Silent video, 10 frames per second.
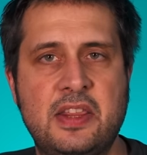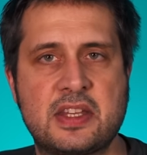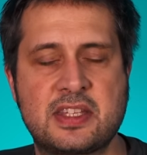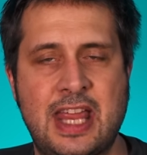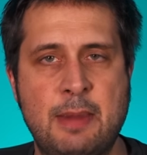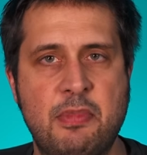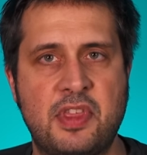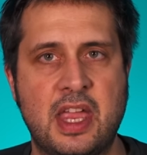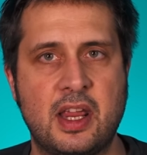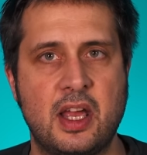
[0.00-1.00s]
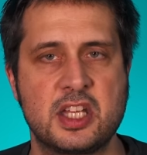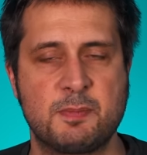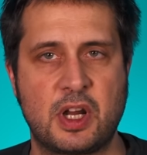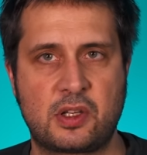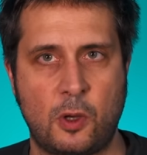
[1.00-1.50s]
the same thing as
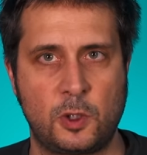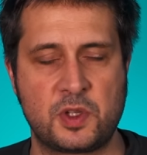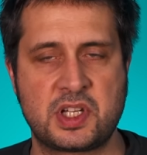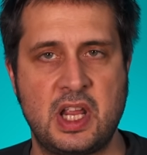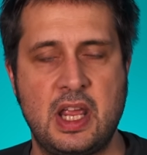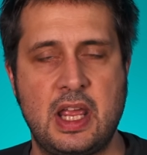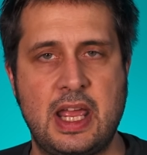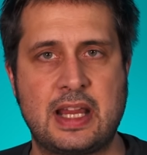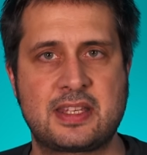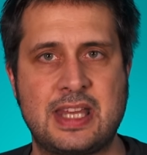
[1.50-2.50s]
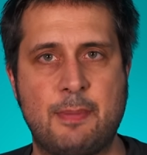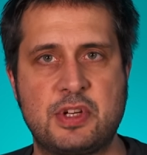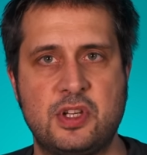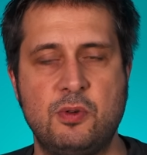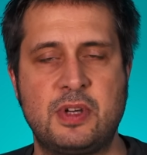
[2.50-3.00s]
McDonald's,
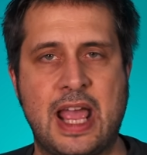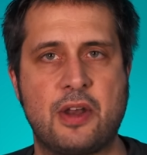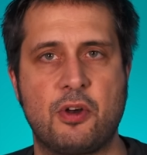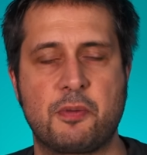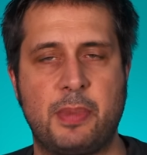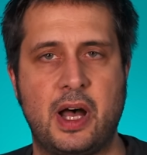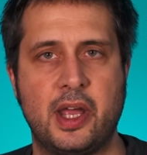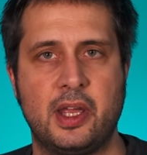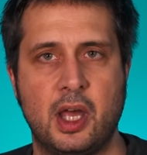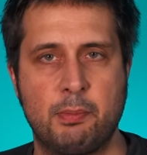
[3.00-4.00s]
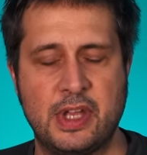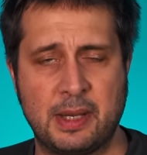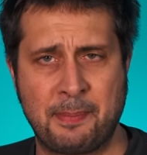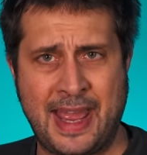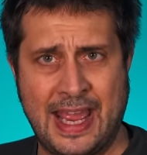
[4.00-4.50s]
except you cannot buy a
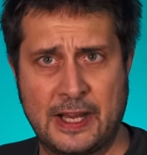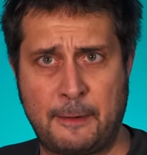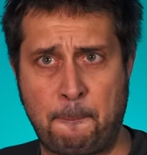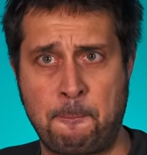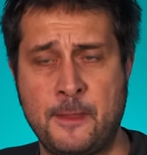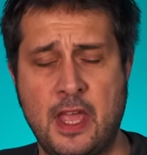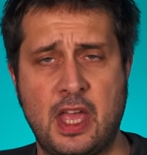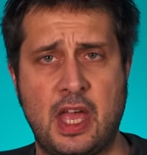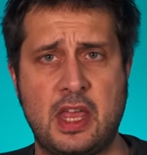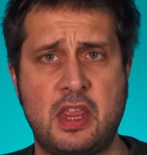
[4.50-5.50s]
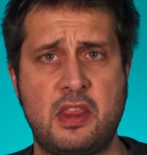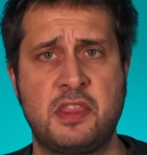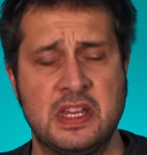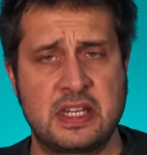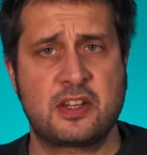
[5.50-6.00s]
Big Mac.
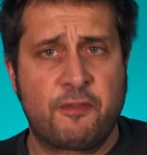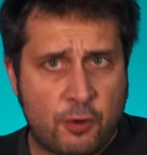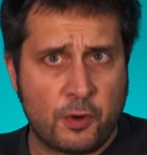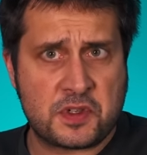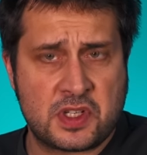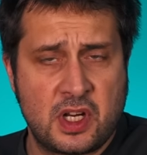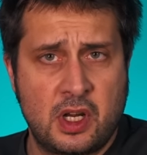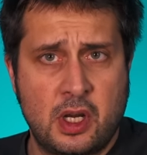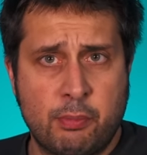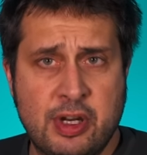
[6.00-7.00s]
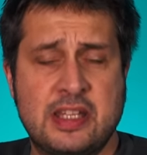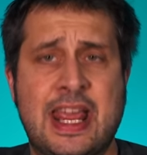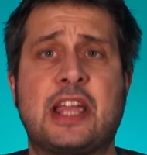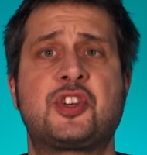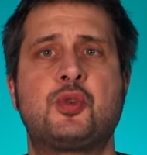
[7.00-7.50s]
This is, of course,
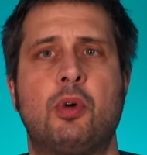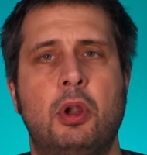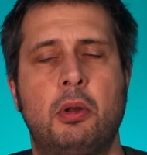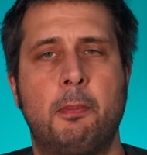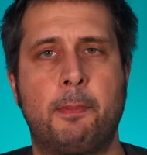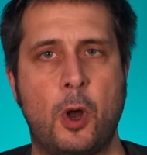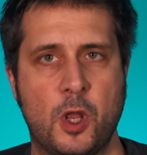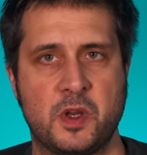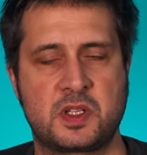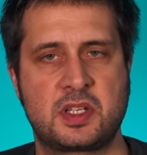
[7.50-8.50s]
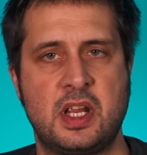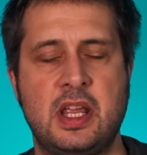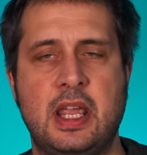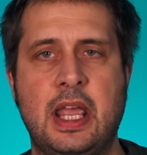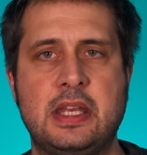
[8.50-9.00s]
pretextual bollocks.
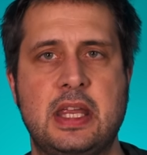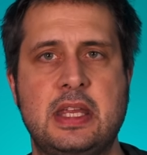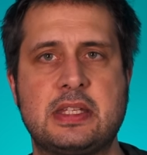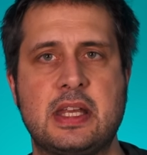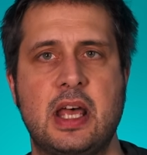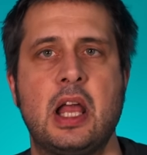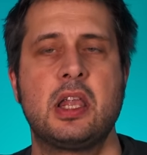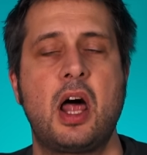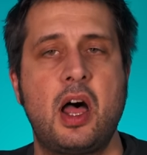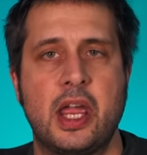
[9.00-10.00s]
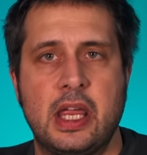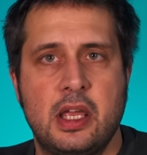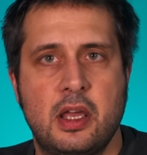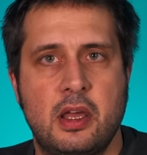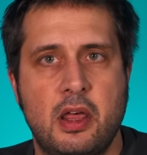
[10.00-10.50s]
It is a lie
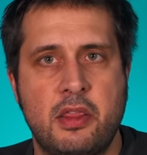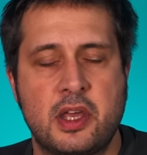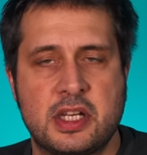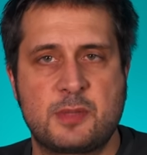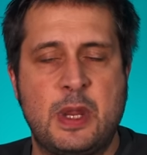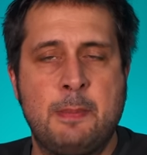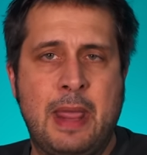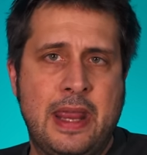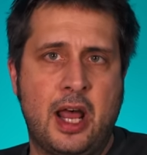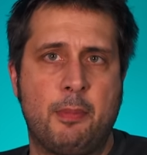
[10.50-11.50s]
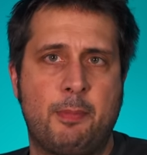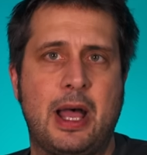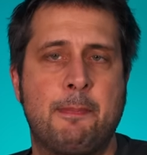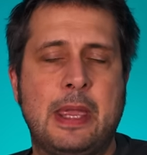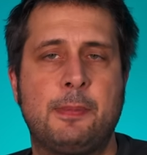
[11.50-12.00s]
that has been made up
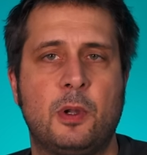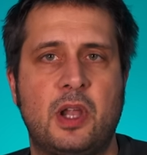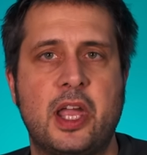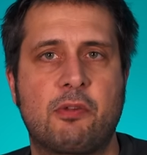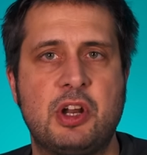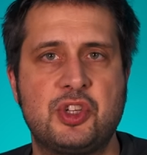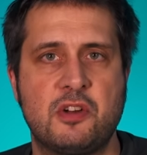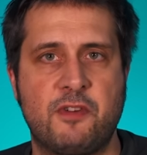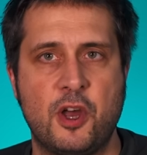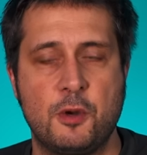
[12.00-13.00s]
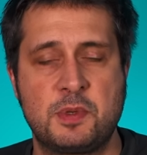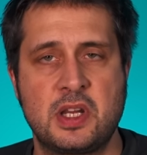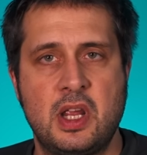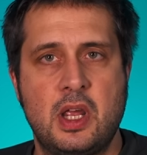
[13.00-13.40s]
by people like Richard Vobes